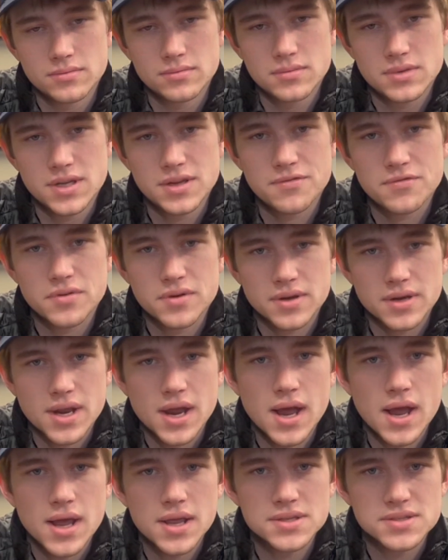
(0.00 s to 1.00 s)
different
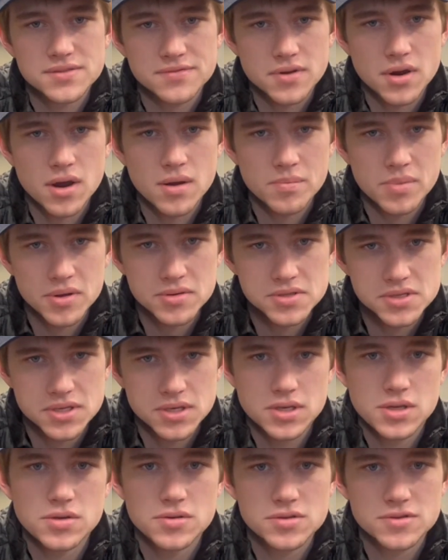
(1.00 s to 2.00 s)
kinds of compost
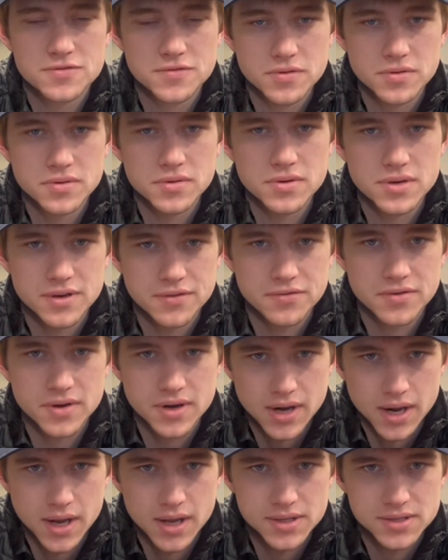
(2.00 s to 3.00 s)
to use for their
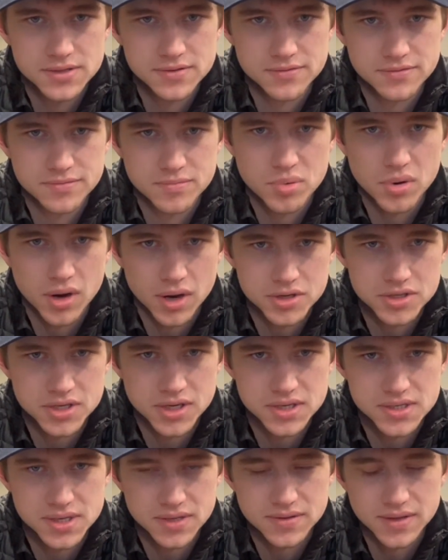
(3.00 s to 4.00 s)
different kinds of
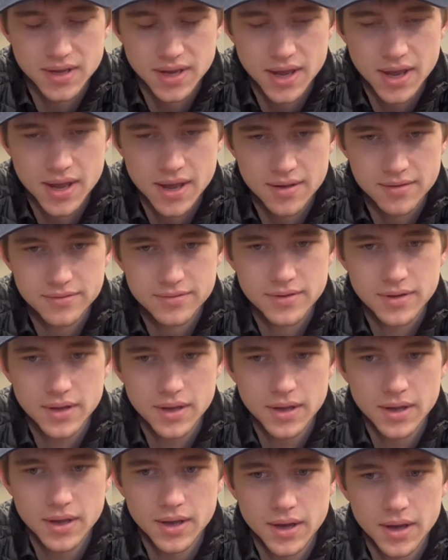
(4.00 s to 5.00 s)
projects that they have.
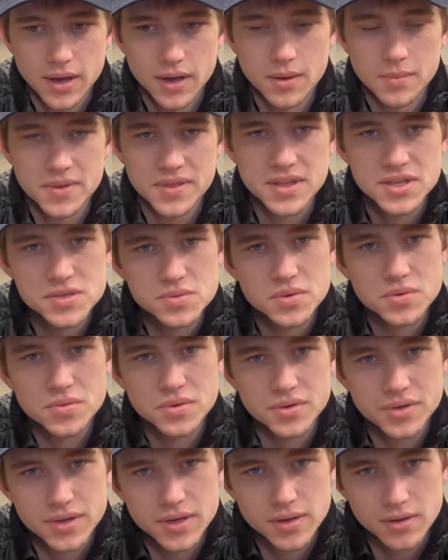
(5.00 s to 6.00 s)
And this would
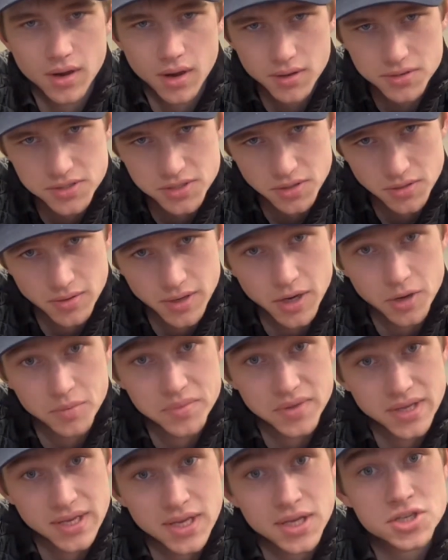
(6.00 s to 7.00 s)
really also help
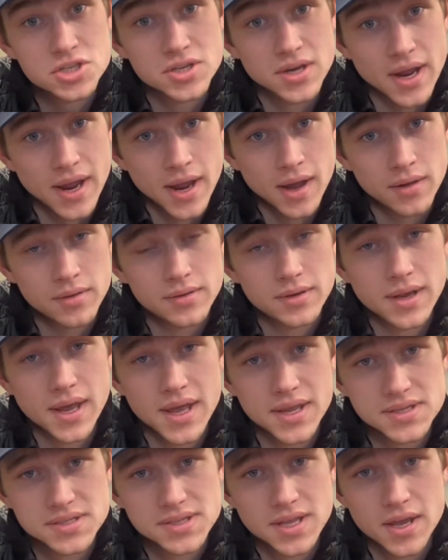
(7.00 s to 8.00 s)
the kitchen out
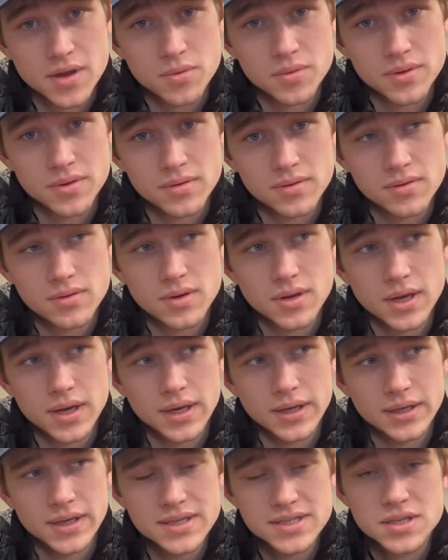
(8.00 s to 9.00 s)
as
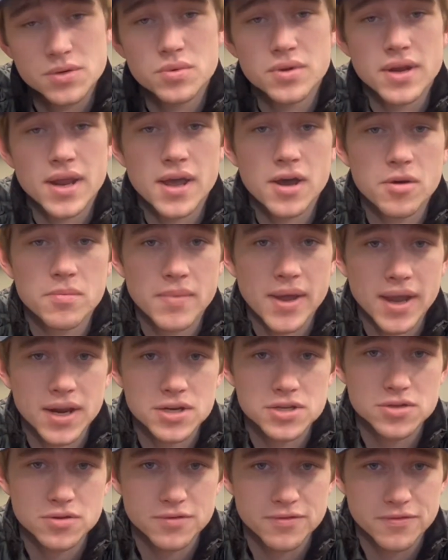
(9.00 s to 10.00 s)
it would help
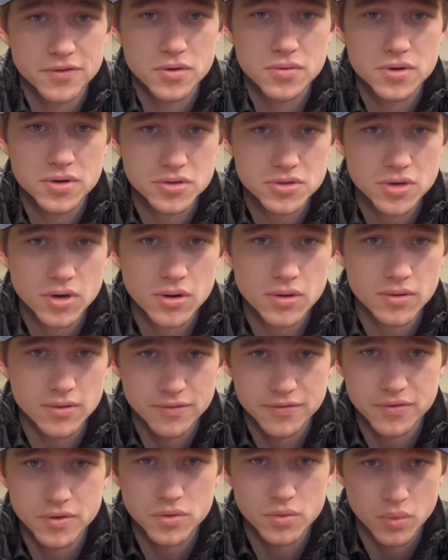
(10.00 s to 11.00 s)
manage their food control or
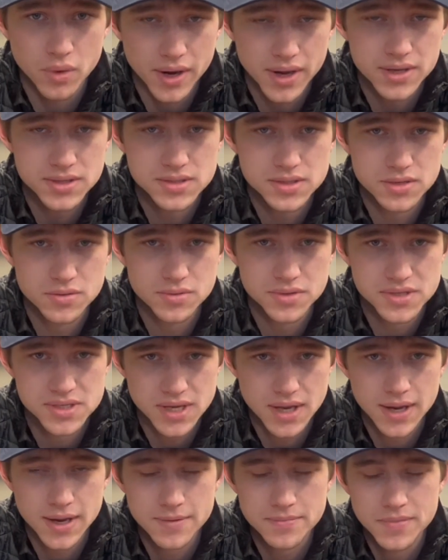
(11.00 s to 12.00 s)
food waste, you would
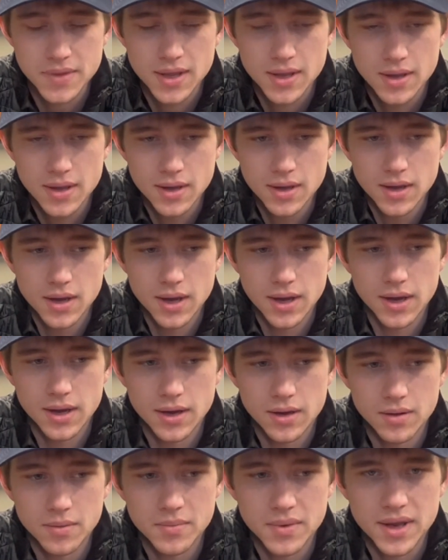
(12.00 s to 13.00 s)
say.
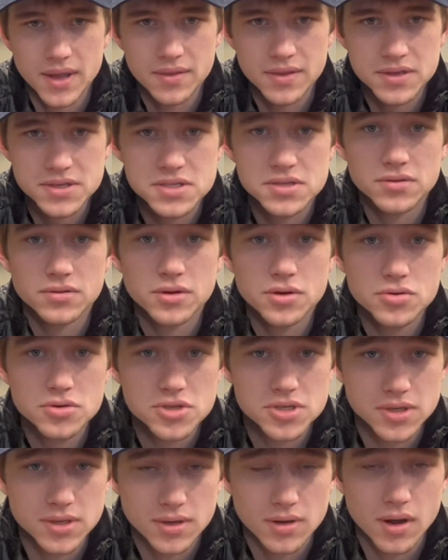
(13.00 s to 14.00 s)
And this
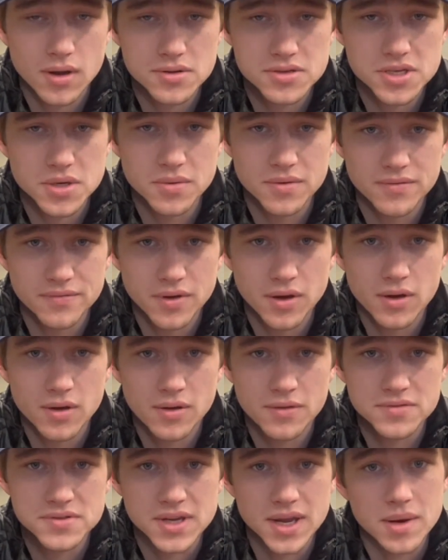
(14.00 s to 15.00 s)
solution also
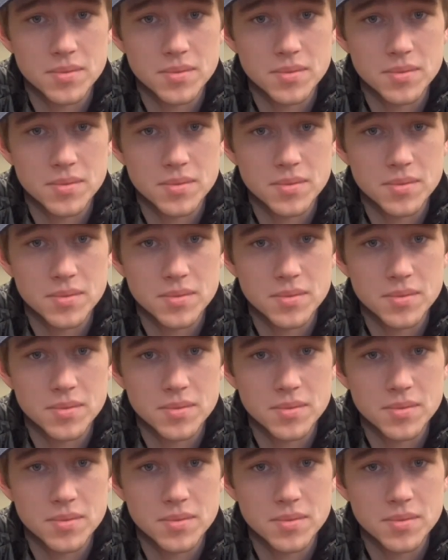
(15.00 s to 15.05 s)
involves a